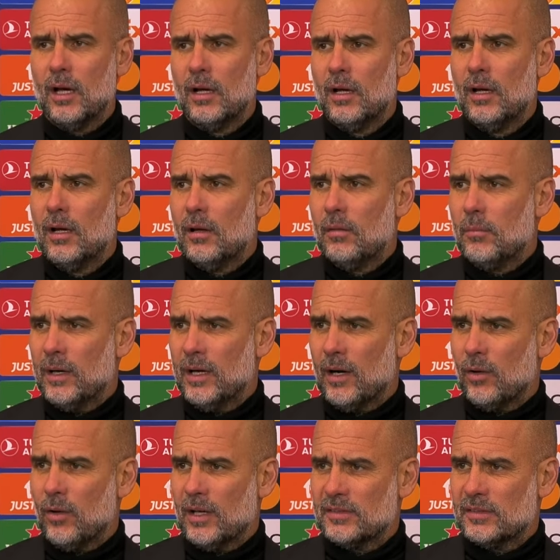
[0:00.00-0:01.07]
Yeah.
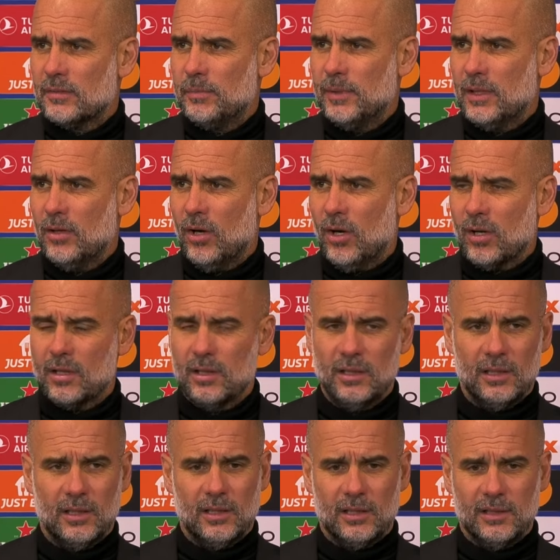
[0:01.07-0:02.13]
Bernardo has a big knock
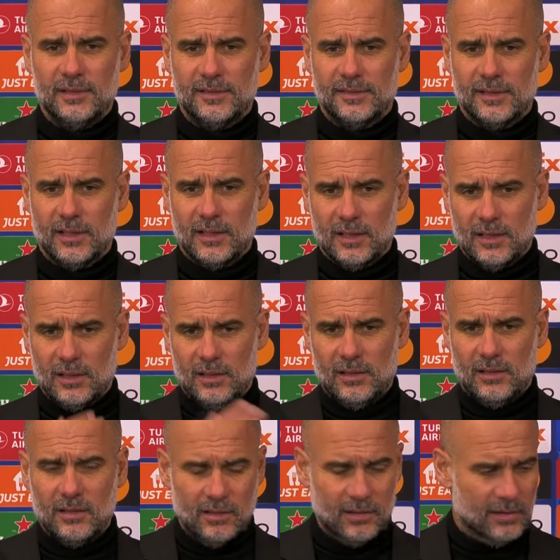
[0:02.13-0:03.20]
in his
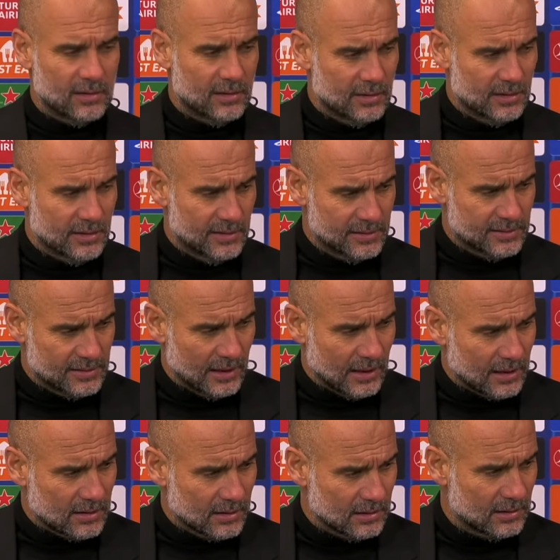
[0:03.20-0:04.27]

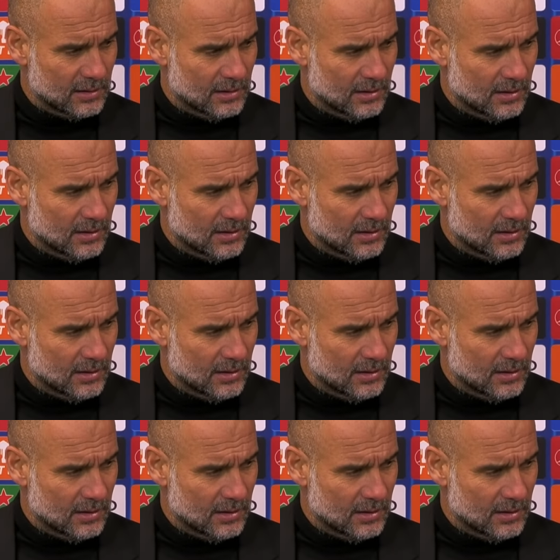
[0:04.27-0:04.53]
ankle.